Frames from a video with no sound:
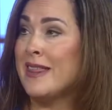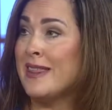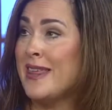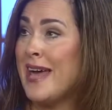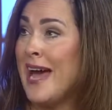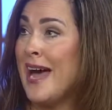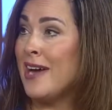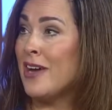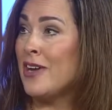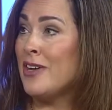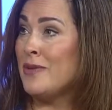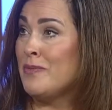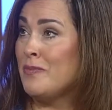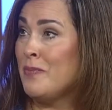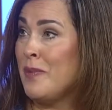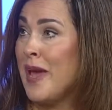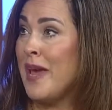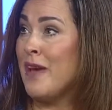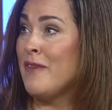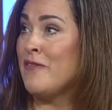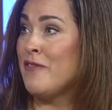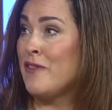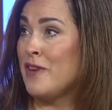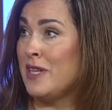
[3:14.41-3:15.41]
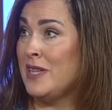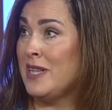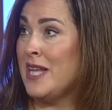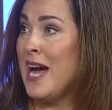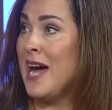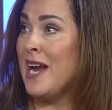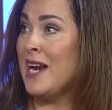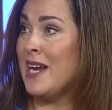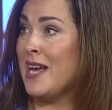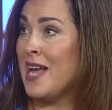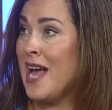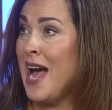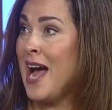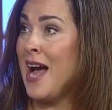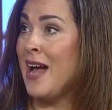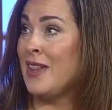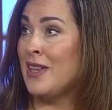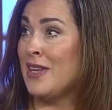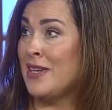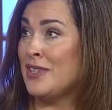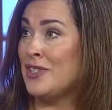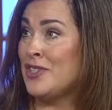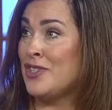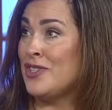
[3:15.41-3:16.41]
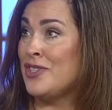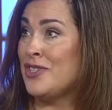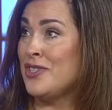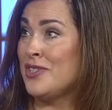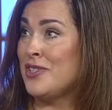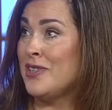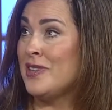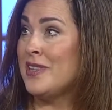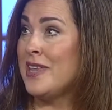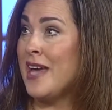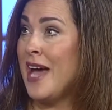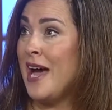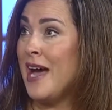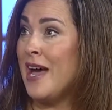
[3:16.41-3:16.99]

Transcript: That could pay for a lot of college. Yeah.